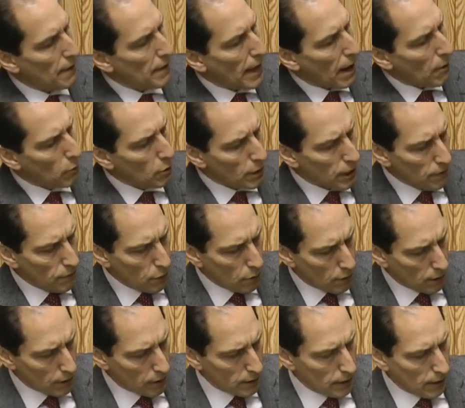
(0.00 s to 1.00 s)
And that will give
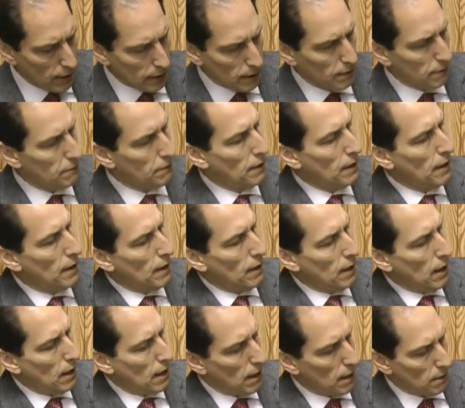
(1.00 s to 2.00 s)
you a conductive
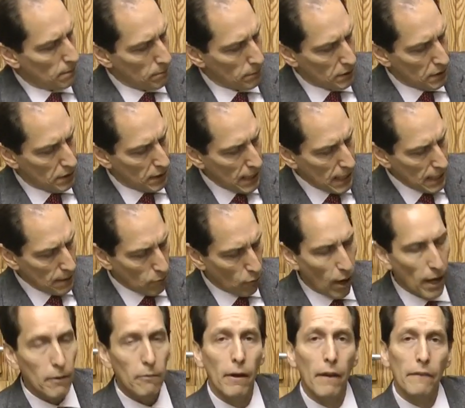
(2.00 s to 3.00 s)
seam
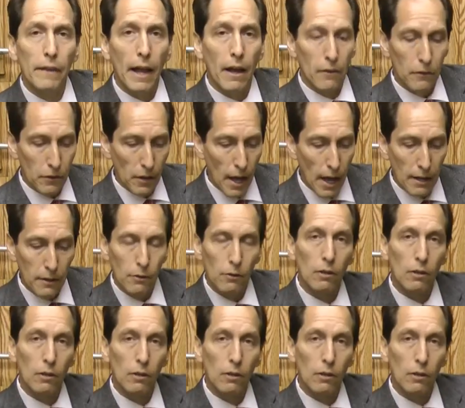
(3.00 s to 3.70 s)
right around the outside.